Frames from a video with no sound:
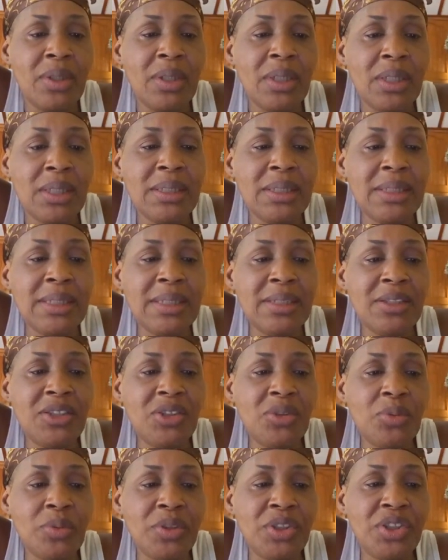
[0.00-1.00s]
And then he
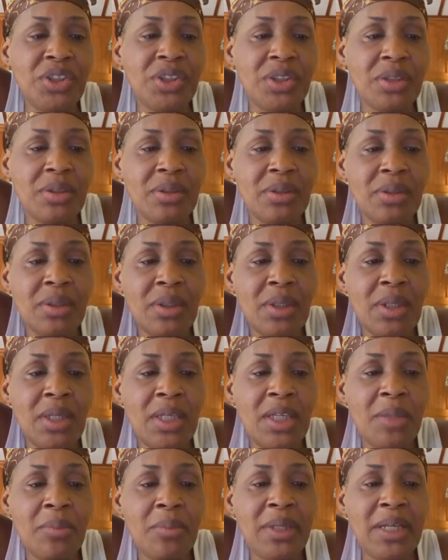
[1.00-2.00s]
switched
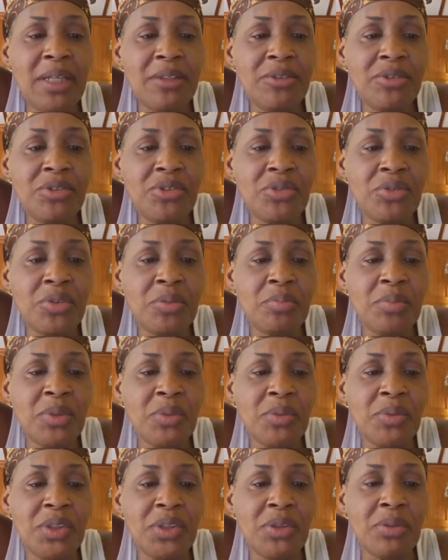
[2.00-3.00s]
He began to treat me
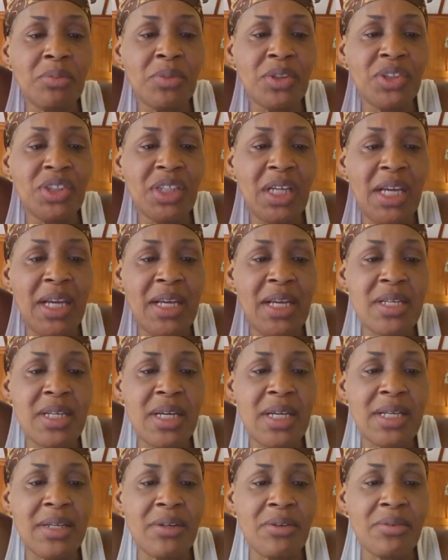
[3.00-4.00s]
with so much hate
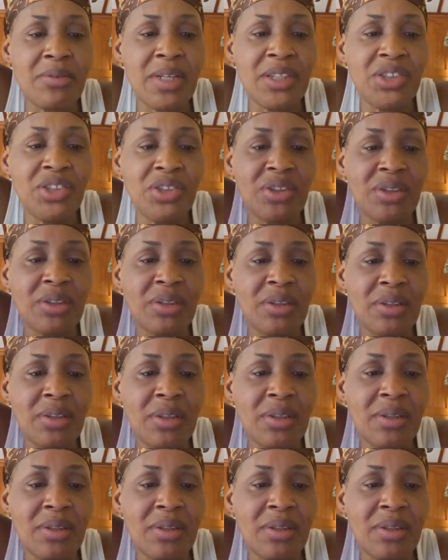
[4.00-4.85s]
and aggression